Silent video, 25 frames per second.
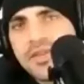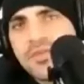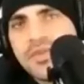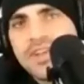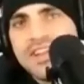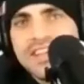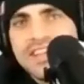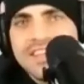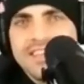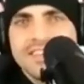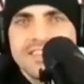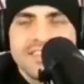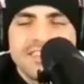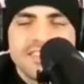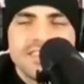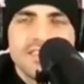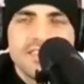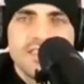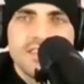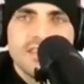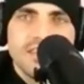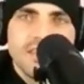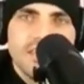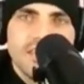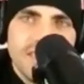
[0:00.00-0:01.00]
minn nies
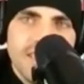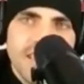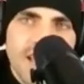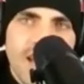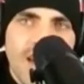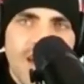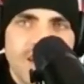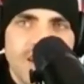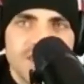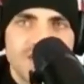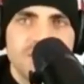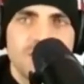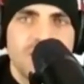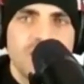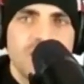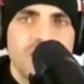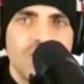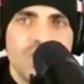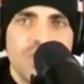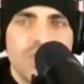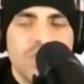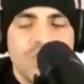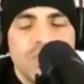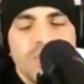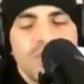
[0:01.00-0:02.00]
jaħsbu
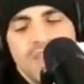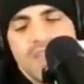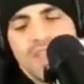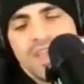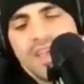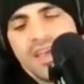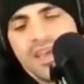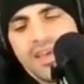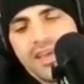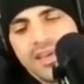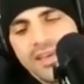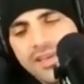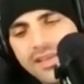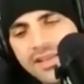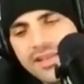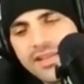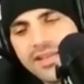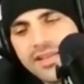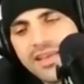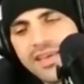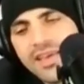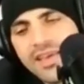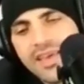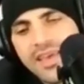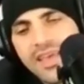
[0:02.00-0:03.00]

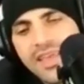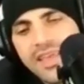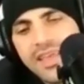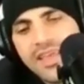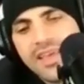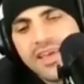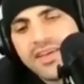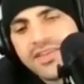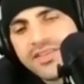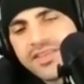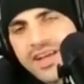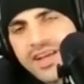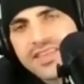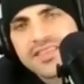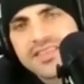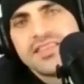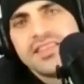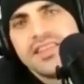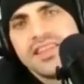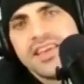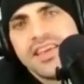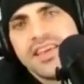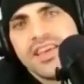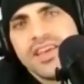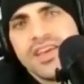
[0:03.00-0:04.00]
illi
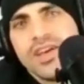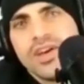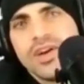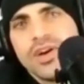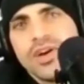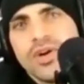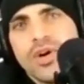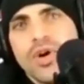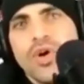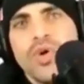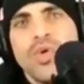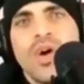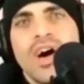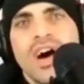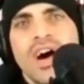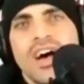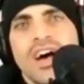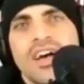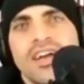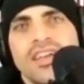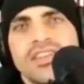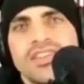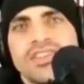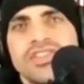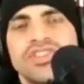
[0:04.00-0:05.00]
wrestling
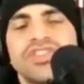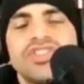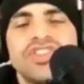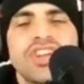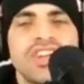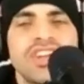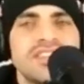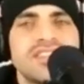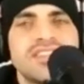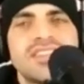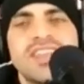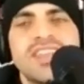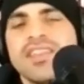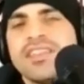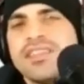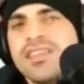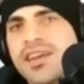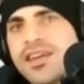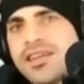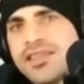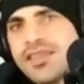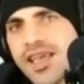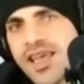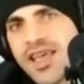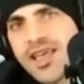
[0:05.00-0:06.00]
huwa just
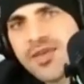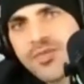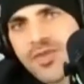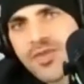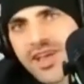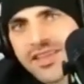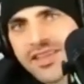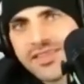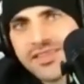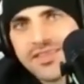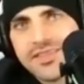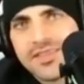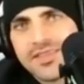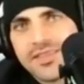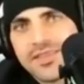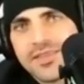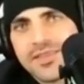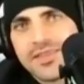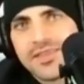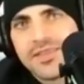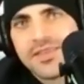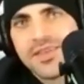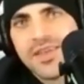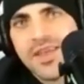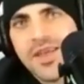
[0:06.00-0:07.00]
entertainment.
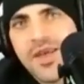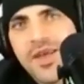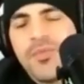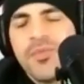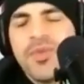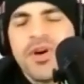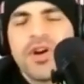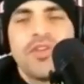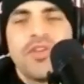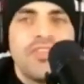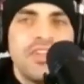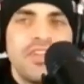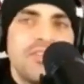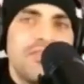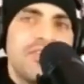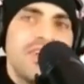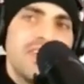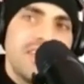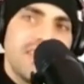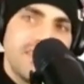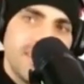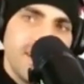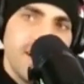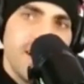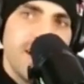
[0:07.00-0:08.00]
Pero
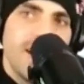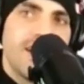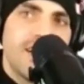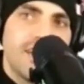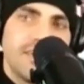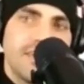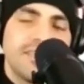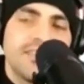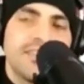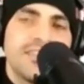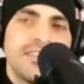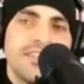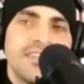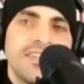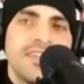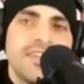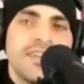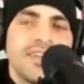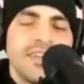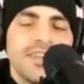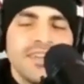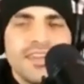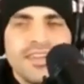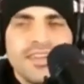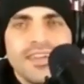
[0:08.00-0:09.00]
fil-verità,
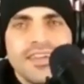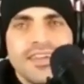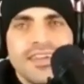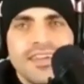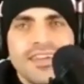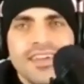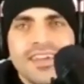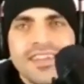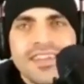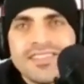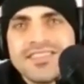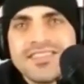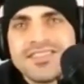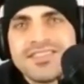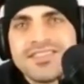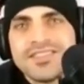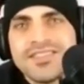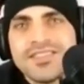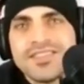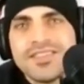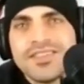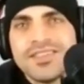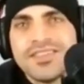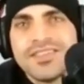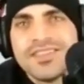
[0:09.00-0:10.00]

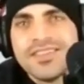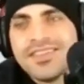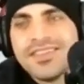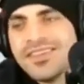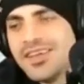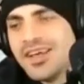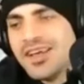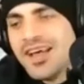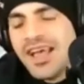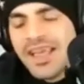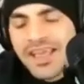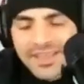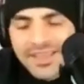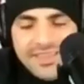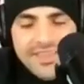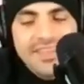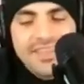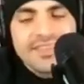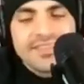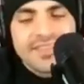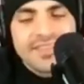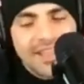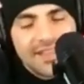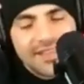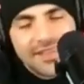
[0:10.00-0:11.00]
it
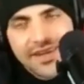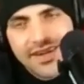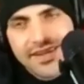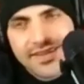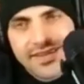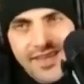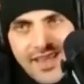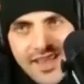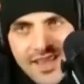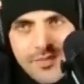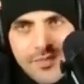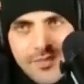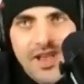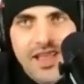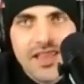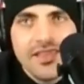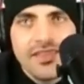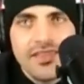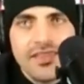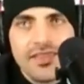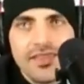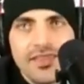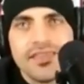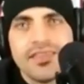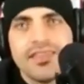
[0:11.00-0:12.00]
is
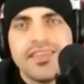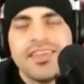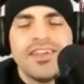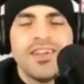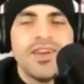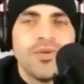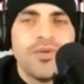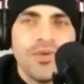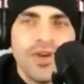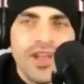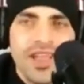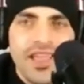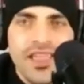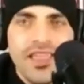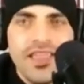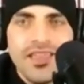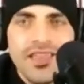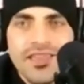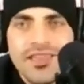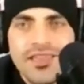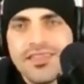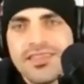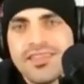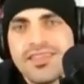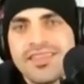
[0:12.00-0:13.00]
entertainment in a way,
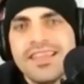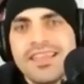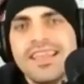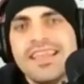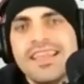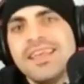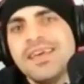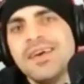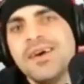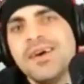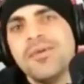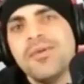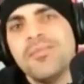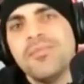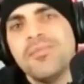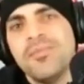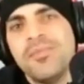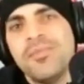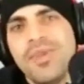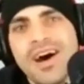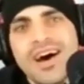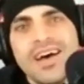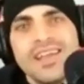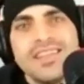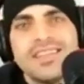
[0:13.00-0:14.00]

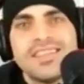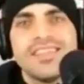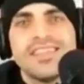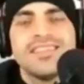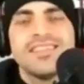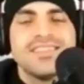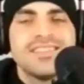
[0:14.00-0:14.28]
but at the